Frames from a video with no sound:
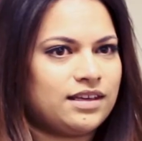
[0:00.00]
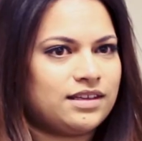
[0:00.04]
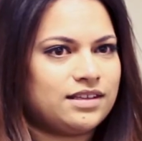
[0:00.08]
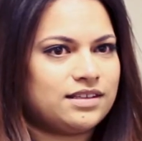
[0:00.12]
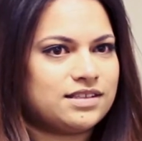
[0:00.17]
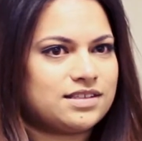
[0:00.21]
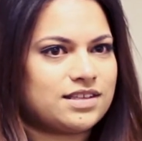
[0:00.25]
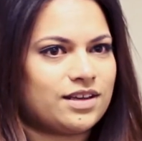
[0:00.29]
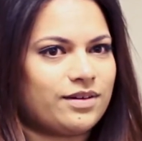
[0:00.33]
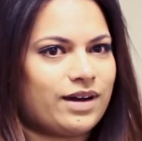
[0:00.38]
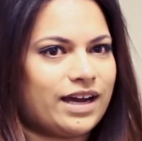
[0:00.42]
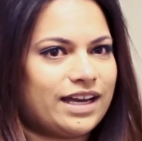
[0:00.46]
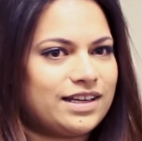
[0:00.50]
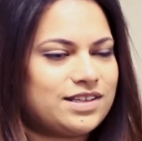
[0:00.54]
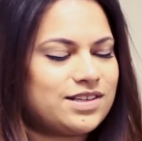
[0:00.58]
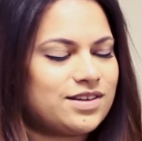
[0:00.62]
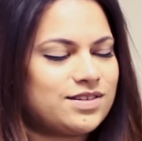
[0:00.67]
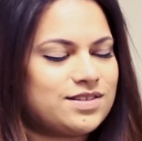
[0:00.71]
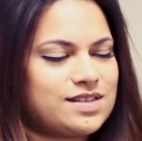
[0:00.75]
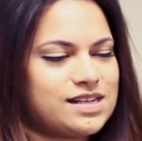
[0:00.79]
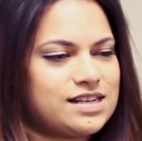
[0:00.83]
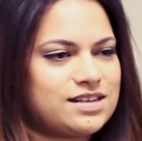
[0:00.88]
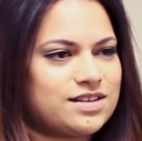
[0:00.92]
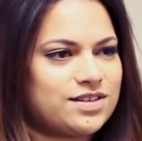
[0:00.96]
So I chose
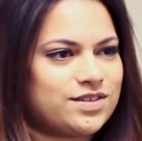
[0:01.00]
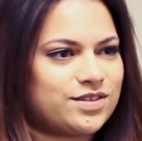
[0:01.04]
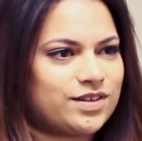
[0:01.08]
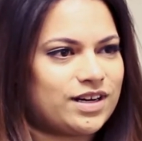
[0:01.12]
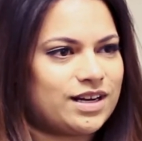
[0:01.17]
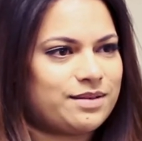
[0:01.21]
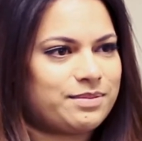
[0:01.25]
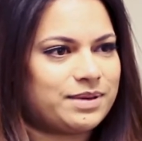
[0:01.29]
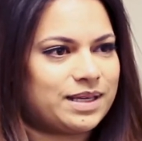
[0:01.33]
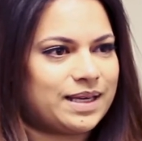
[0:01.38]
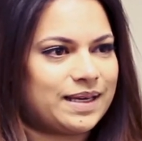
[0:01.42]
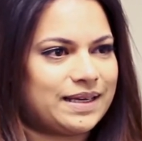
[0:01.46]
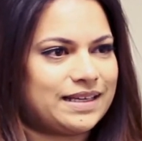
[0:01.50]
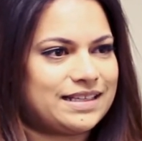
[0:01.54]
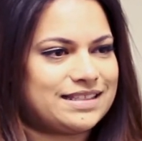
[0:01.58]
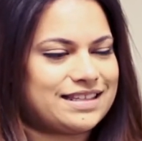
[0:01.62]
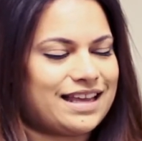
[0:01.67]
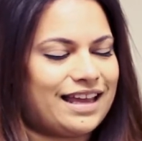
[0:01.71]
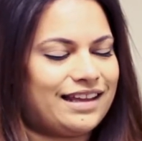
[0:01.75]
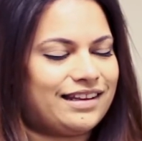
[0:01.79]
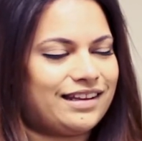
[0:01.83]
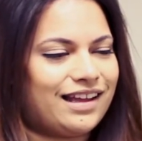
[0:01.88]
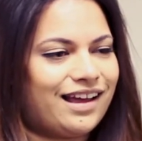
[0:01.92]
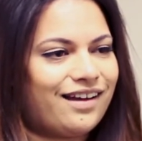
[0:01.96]
dentistry because
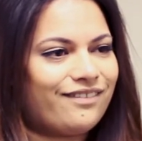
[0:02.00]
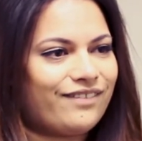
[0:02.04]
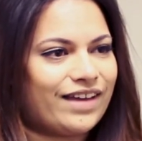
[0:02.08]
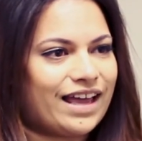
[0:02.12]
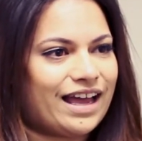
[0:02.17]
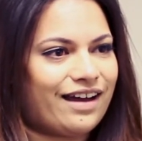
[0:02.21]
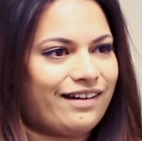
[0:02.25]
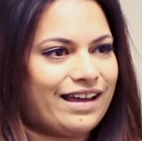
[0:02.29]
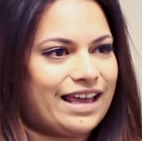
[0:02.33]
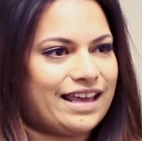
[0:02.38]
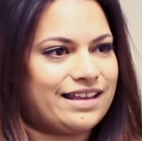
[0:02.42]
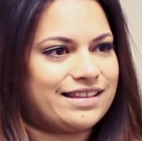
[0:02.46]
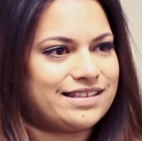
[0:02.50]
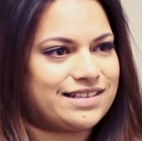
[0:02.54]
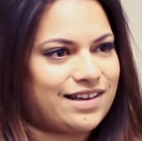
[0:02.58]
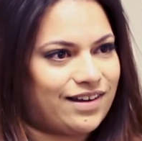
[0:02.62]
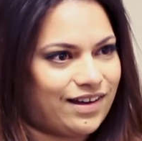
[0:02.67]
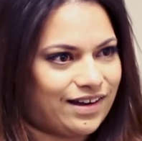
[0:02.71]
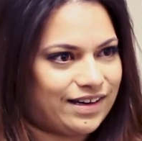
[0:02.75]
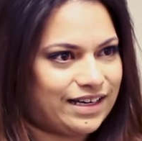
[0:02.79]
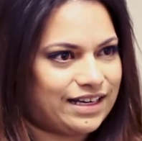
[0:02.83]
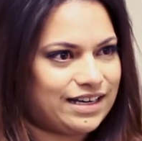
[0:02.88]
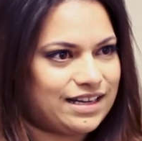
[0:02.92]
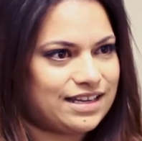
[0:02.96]
I love how
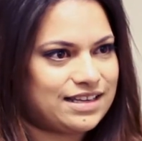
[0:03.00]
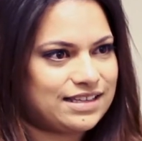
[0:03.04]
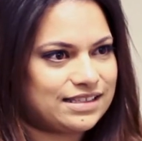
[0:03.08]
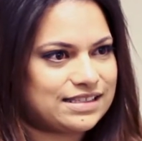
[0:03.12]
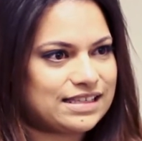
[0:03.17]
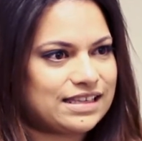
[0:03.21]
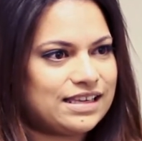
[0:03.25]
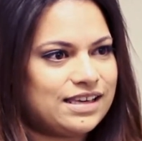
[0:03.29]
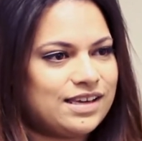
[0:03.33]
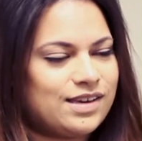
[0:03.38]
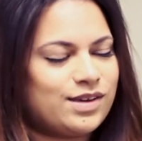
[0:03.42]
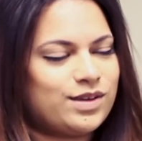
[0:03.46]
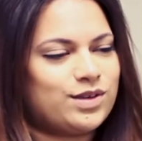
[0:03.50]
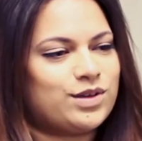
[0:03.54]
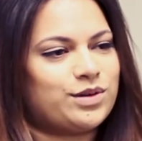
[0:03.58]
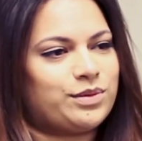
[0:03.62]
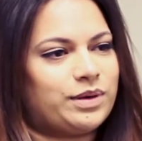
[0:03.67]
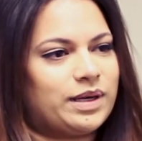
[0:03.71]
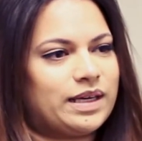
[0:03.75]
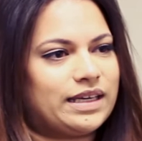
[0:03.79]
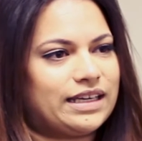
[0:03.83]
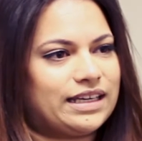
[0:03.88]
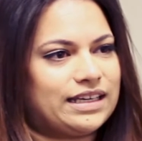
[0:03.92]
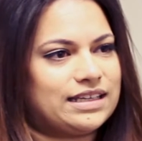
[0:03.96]
hands-on it is. You're
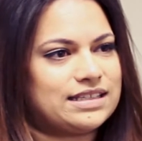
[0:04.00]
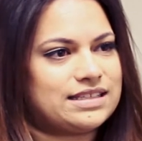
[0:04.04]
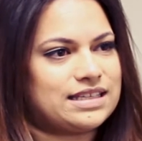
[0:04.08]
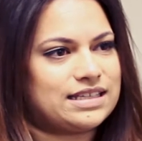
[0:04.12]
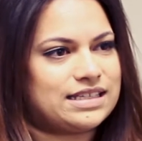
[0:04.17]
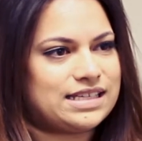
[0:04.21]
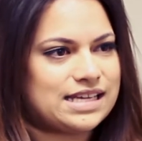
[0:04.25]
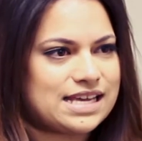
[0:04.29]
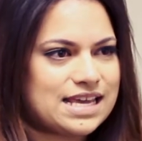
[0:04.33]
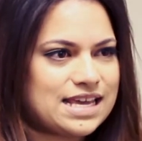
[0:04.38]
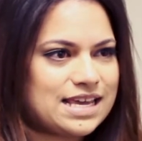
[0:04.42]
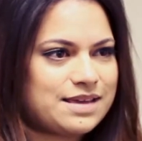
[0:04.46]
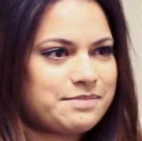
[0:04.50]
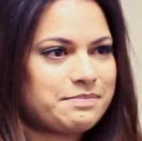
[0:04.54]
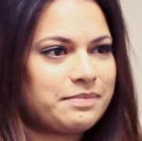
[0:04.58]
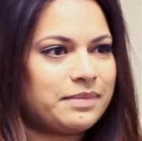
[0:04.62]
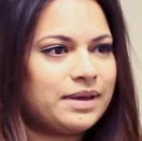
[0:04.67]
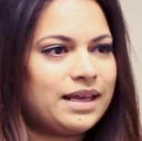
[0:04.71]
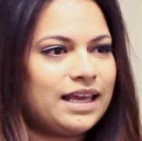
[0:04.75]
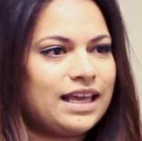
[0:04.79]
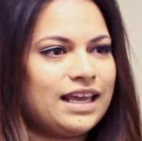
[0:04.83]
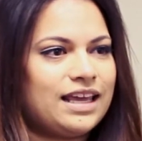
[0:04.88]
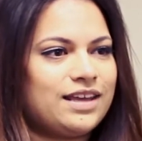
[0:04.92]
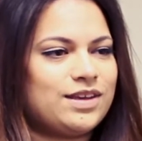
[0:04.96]
working as a team,
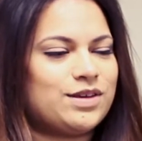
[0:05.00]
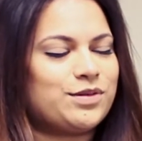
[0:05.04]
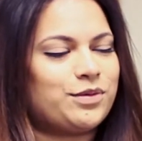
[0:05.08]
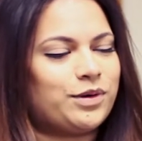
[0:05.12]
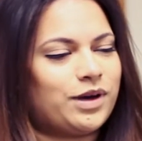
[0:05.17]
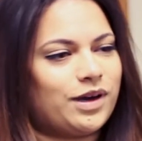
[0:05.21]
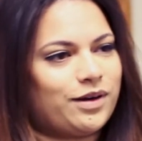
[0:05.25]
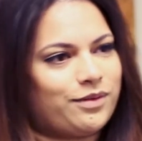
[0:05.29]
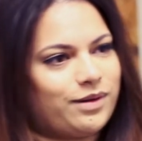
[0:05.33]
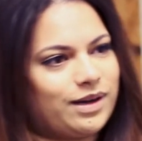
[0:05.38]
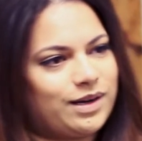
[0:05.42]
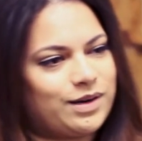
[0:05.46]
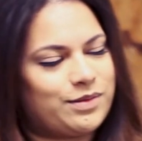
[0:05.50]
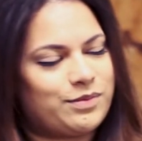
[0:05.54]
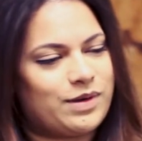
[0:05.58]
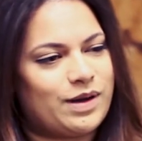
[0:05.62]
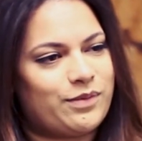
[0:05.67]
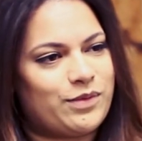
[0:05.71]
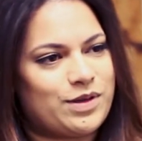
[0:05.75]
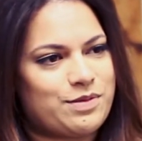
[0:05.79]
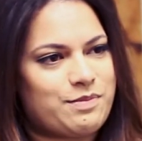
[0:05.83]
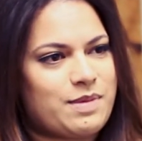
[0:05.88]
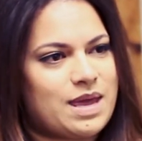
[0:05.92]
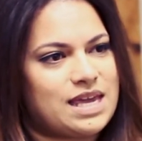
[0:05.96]
you work one-on-one
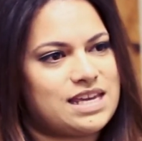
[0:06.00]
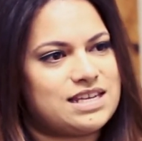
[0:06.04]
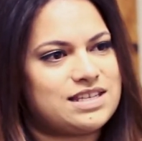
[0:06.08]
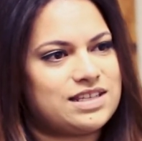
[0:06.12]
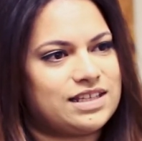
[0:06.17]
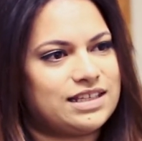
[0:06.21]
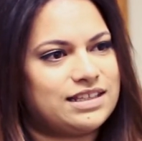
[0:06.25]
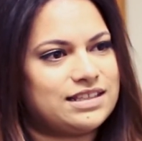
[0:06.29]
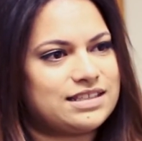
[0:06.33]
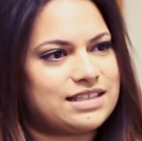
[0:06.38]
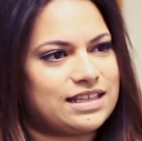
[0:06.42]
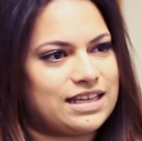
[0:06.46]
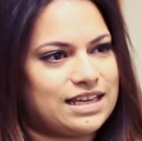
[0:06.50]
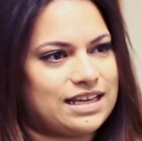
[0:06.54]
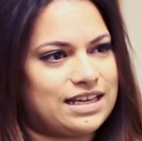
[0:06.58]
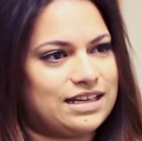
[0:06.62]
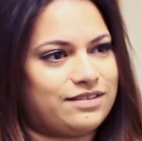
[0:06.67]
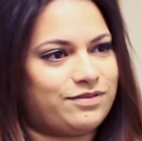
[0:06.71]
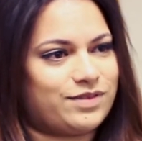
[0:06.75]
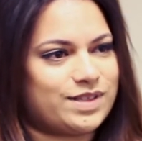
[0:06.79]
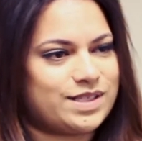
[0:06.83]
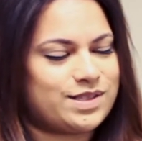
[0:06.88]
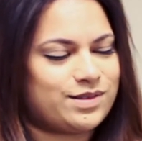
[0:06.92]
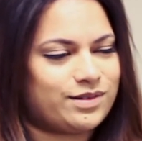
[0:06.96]
with patients,
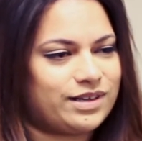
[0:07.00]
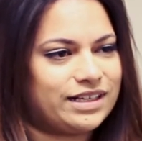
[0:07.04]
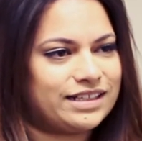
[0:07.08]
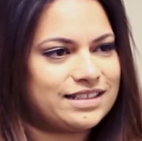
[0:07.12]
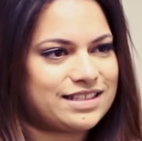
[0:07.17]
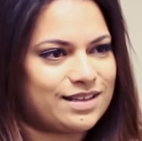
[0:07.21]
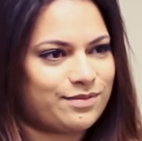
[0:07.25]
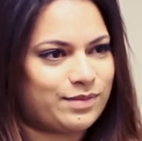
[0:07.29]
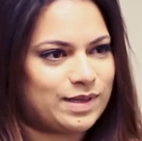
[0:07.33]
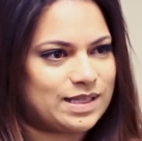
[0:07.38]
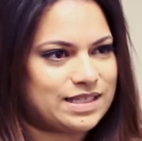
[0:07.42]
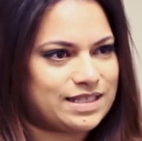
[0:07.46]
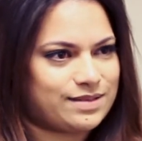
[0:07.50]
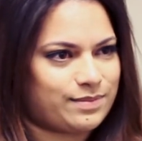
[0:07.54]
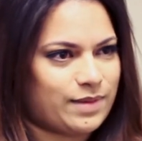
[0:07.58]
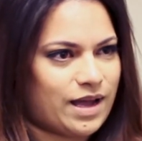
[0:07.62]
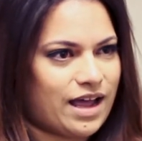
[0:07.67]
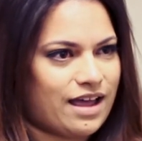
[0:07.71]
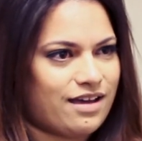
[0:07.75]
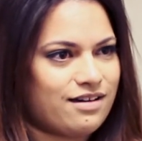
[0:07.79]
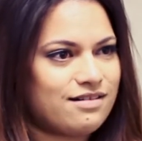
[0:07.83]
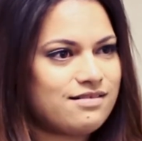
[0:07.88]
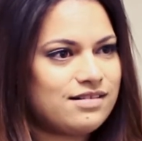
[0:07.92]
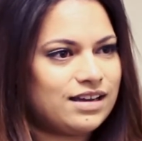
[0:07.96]
and restoring someone's
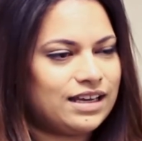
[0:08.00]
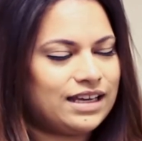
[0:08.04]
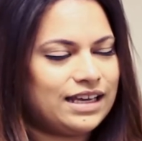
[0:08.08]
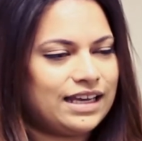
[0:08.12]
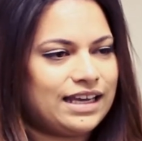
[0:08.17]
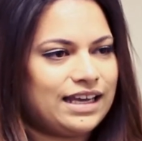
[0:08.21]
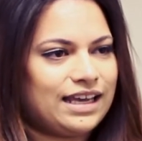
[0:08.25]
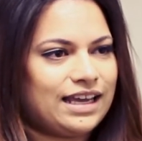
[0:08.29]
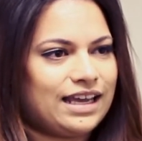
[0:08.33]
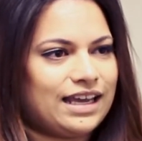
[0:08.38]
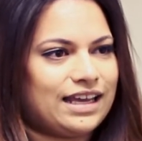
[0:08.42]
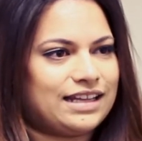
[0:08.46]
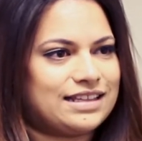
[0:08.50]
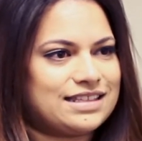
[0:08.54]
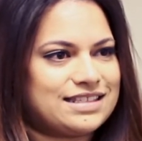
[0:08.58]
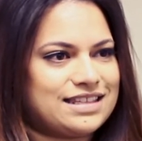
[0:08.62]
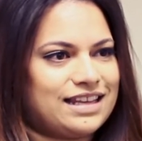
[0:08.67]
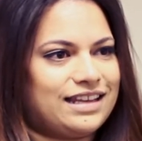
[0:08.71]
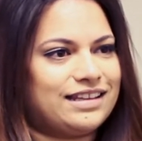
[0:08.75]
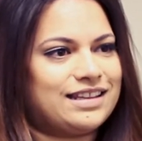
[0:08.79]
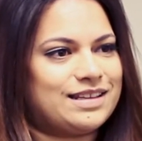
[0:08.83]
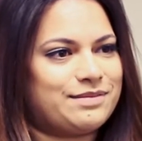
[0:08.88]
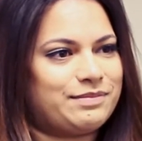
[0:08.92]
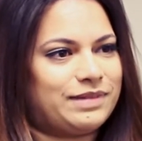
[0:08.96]
smile and
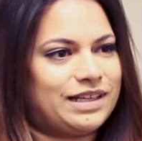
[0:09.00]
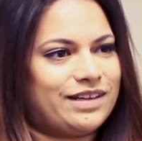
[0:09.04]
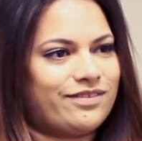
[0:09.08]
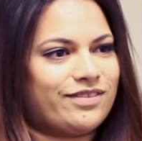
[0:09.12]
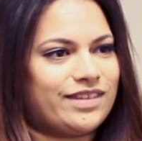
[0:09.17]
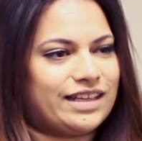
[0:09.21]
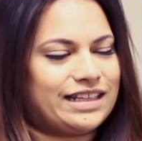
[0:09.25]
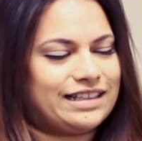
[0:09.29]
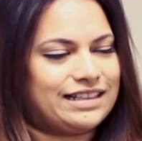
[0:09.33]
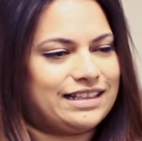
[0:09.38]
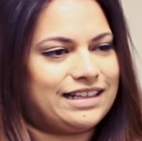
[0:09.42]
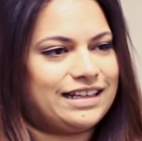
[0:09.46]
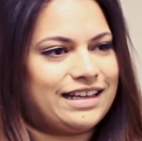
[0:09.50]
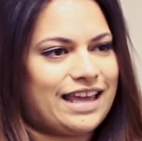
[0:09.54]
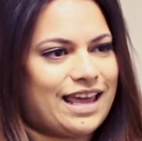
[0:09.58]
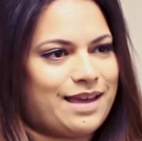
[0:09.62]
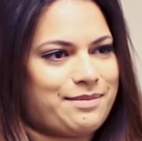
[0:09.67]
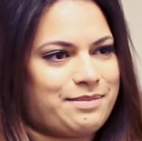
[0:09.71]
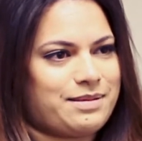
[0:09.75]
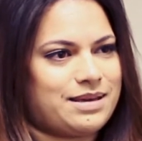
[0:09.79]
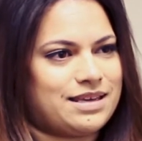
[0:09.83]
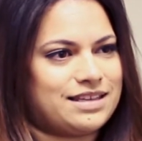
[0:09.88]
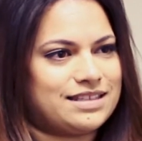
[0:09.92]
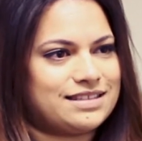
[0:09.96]
seeing them leave the clinic
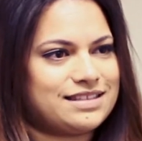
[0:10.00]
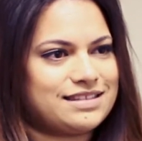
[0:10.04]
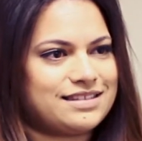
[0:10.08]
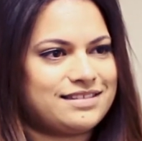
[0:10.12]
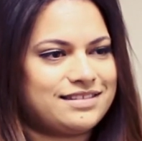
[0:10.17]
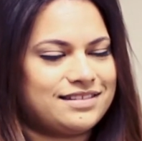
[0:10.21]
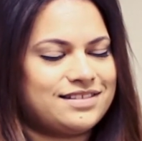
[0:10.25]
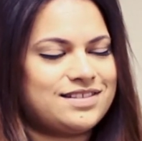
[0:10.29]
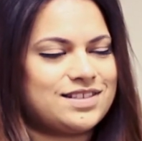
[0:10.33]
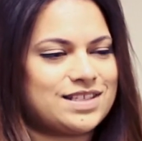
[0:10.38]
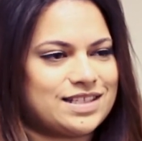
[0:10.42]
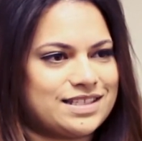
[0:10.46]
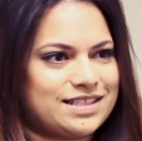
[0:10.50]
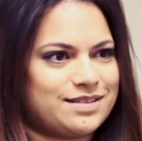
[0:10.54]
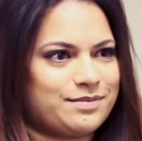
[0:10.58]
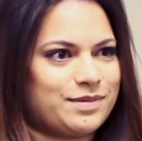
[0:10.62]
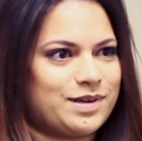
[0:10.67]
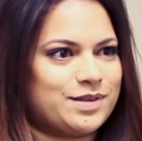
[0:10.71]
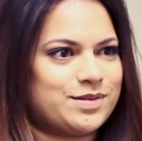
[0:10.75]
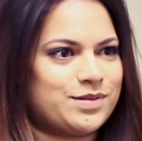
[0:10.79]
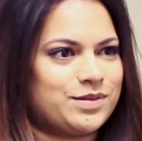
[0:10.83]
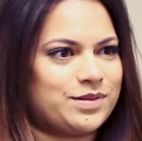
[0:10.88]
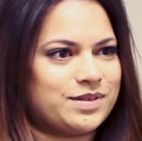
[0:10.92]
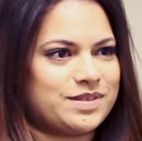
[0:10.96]
happy is just the
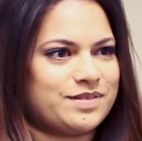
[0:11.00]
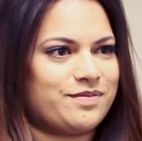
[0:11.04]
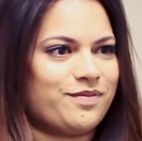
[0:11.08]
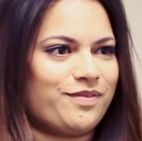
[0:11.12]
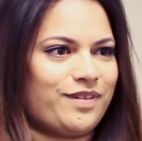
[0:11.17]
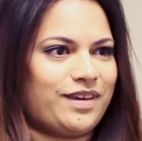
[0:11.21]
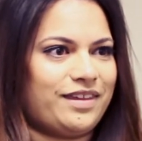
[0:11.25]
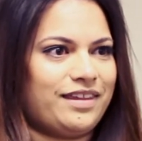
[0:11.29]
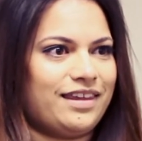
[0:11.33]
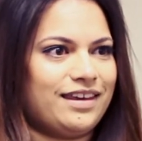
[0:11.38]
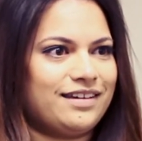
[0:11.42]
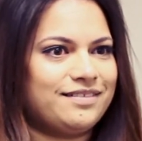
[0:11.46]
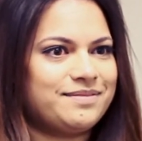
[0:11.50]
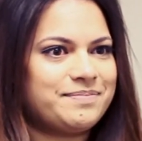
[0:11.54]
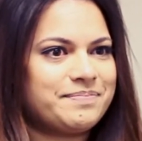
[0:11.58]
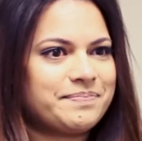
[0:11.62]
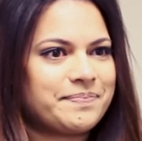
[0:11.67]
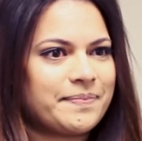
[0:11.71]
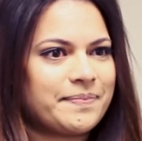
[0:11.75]
most awesome feeling.